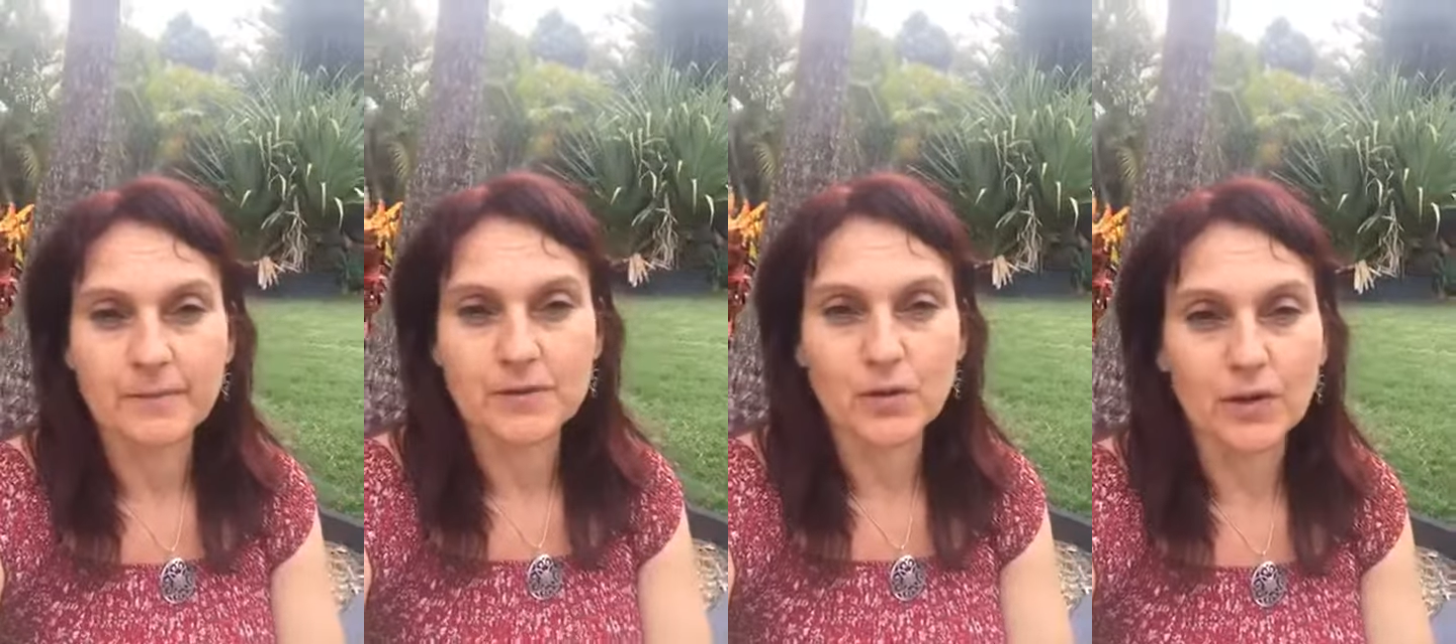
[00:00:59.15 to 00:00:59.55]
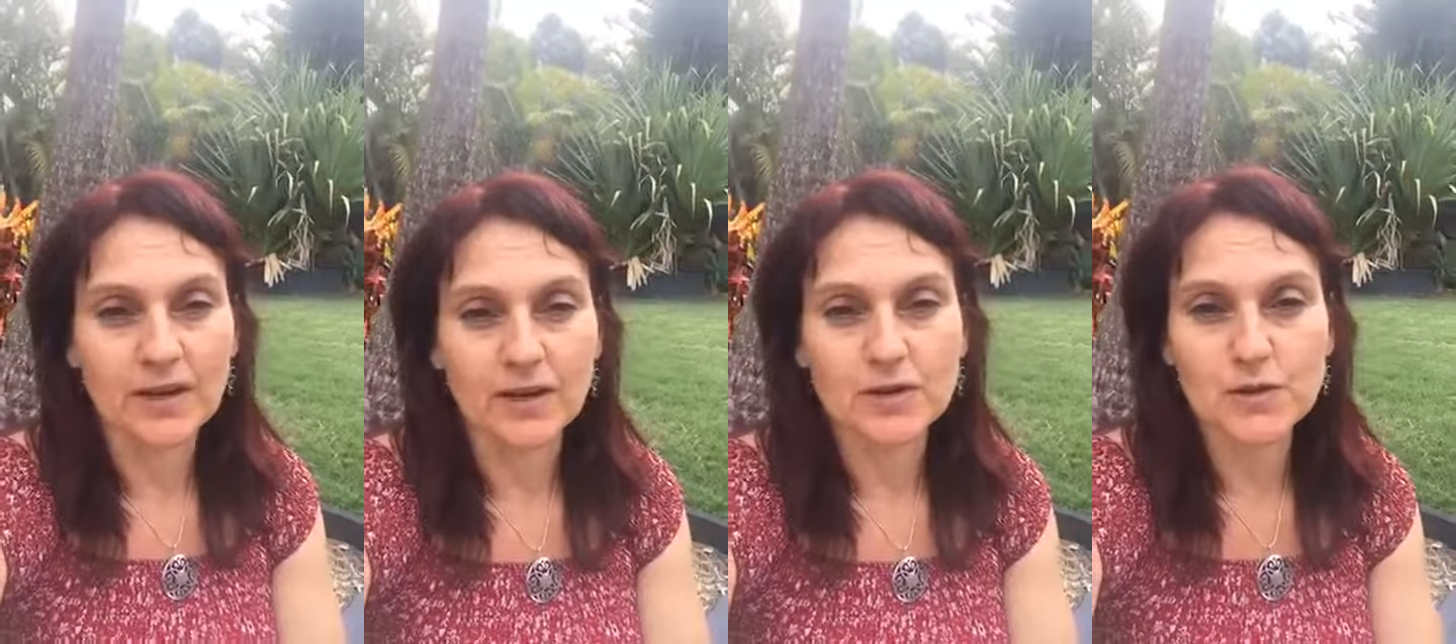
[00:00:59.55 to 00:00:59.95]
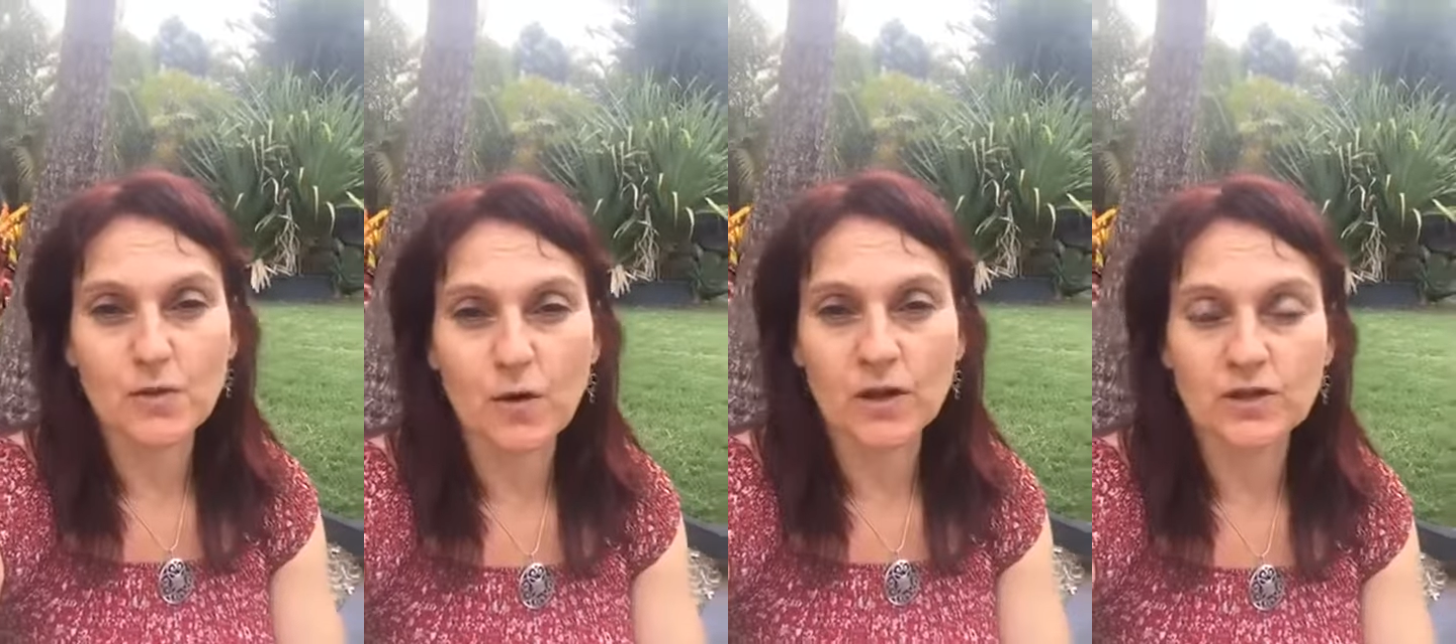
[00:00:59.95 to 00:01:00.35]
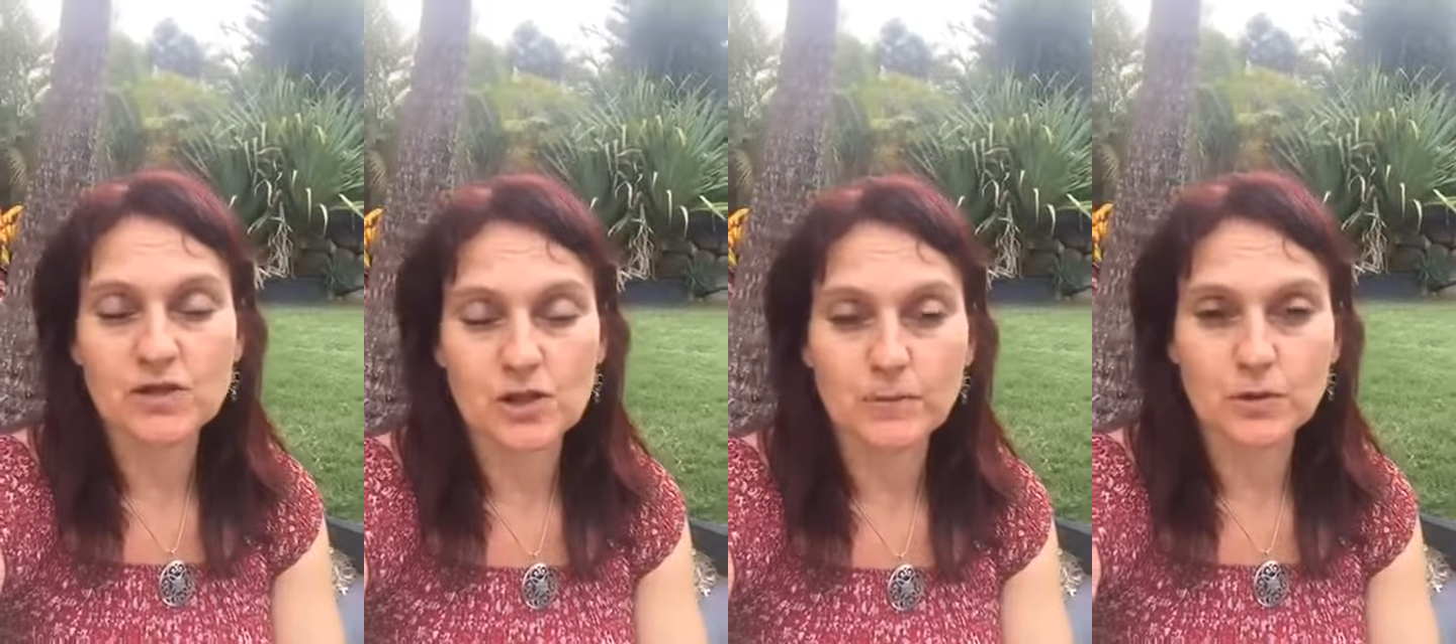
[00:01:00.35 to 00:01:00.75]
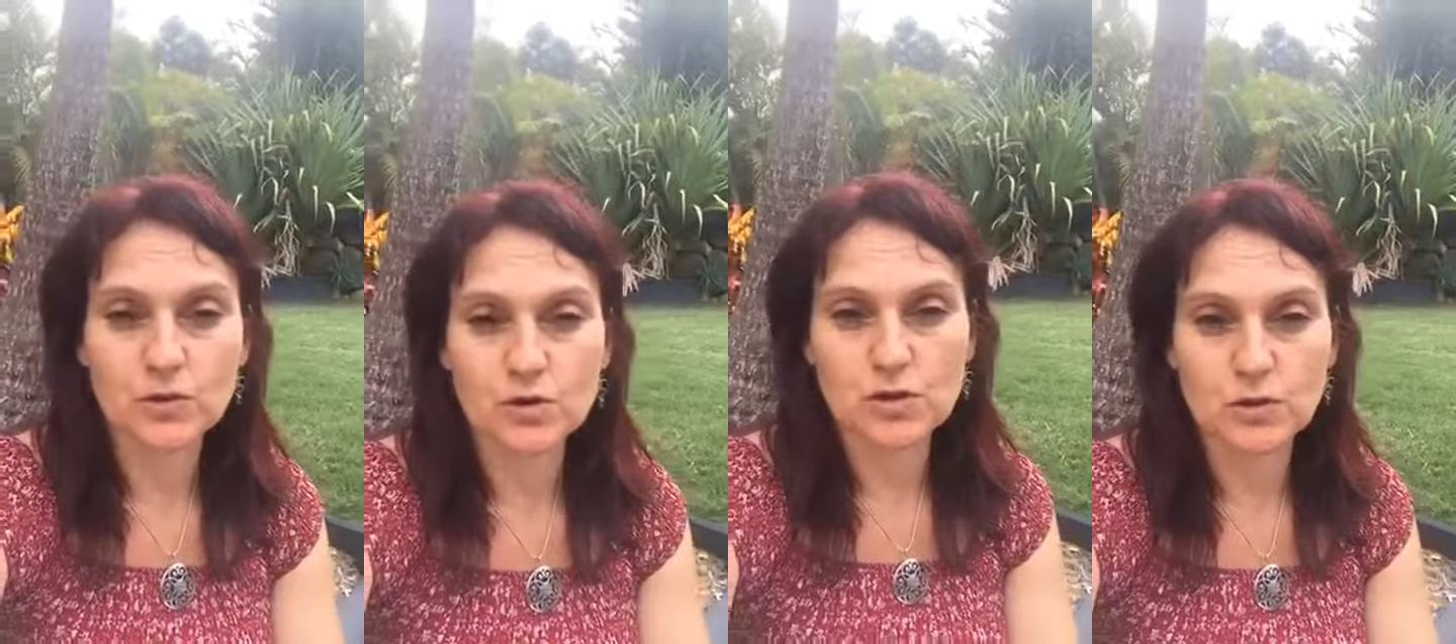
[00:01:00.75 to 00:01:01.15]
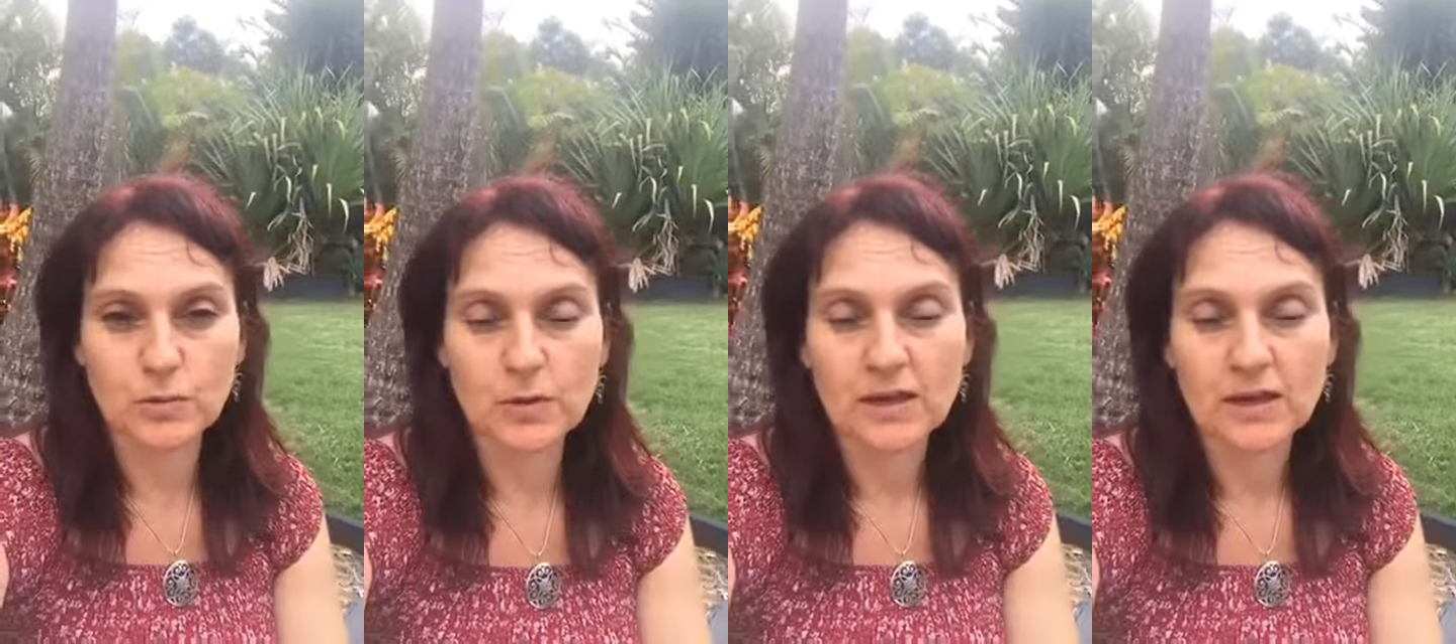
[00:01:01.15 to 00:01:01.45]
So go on, jump on YouTube,